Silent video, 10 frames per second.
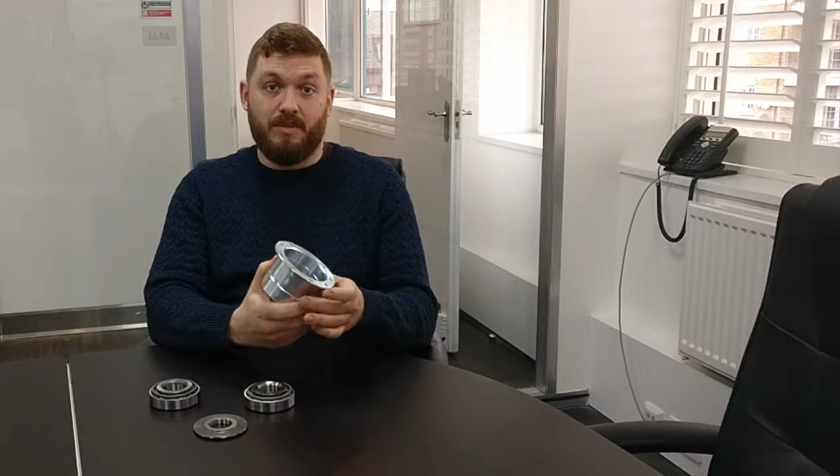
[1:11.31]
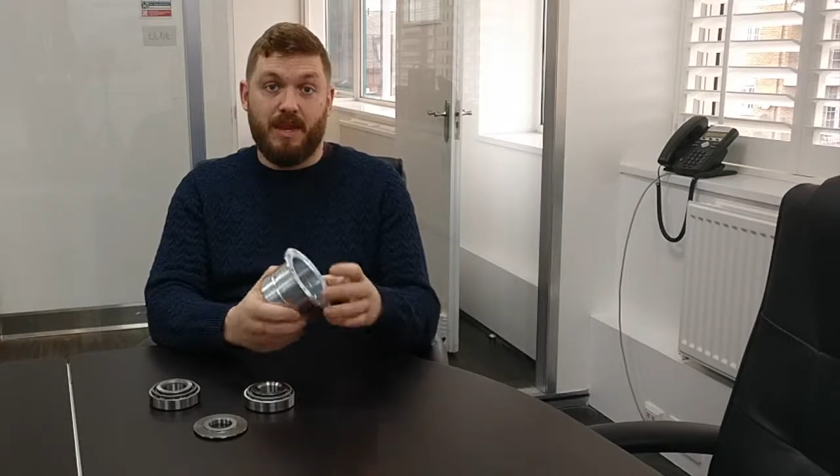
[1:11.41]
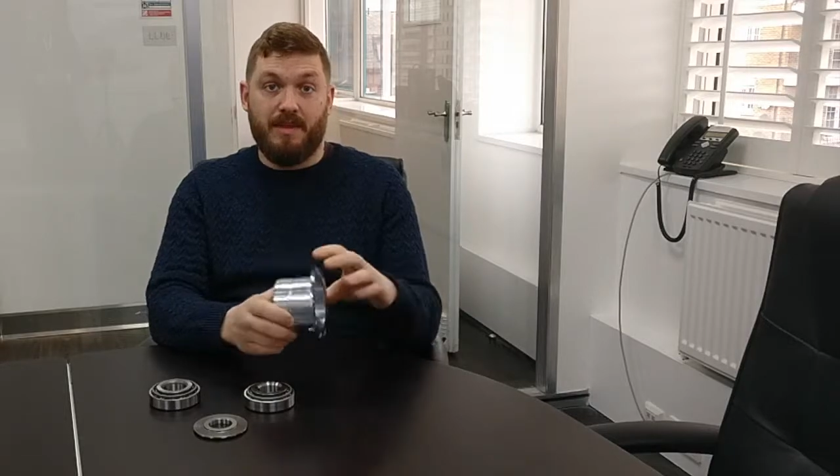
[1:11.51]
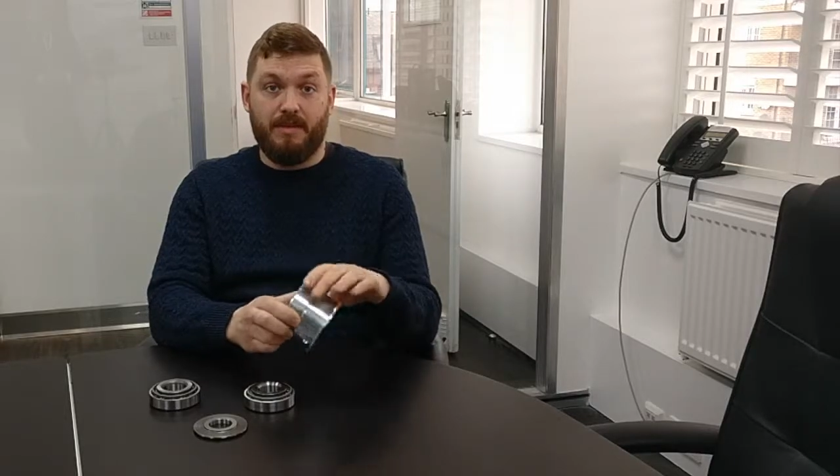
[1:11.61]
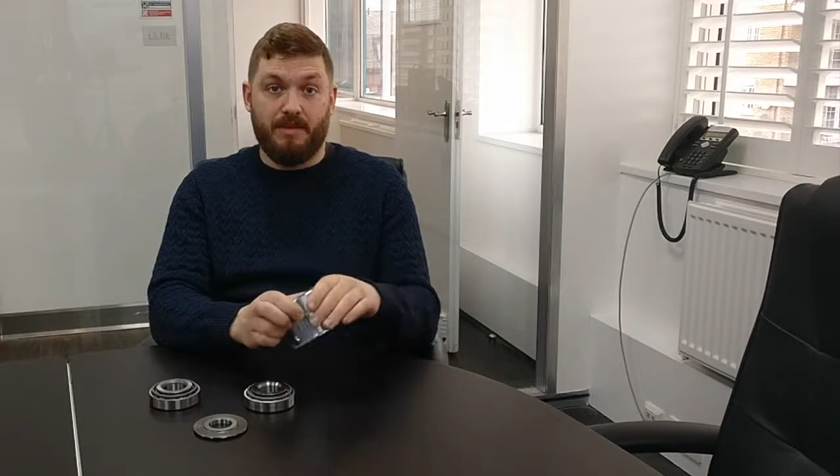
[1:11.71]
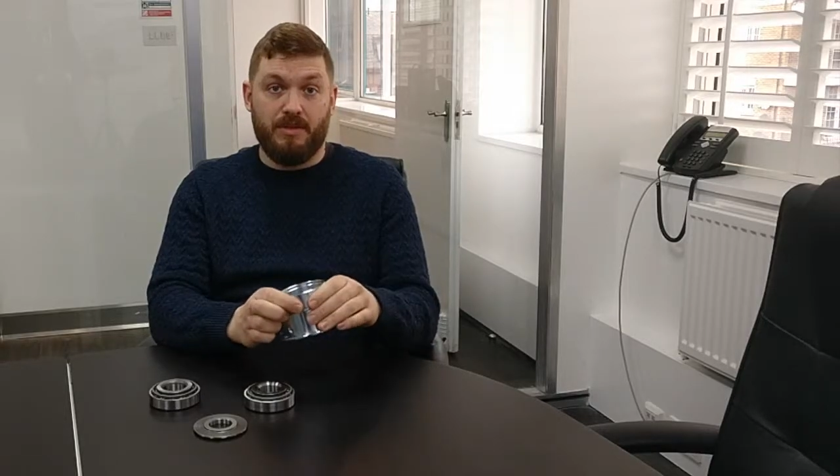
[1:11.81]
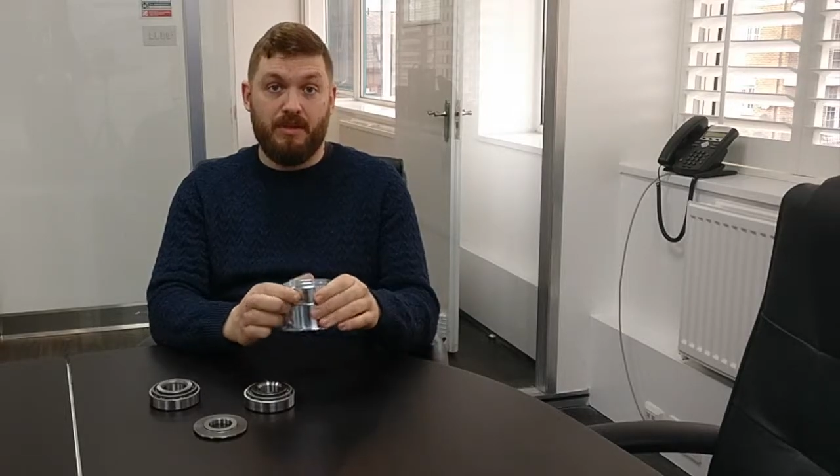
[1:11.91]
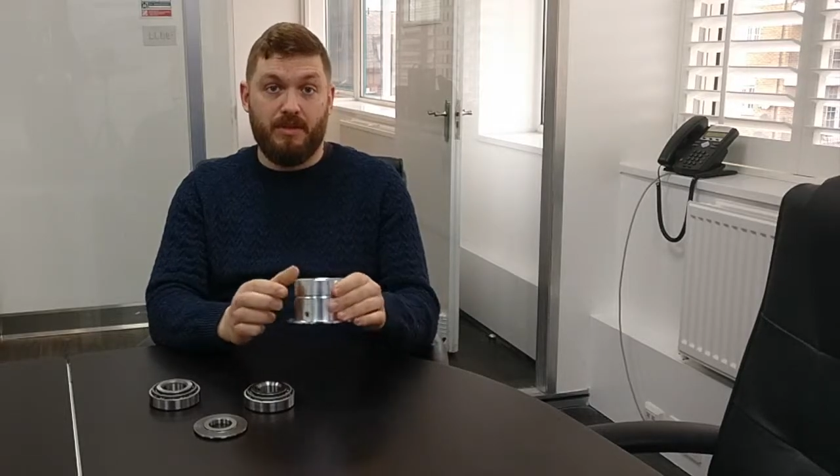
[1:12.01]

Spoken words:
if you're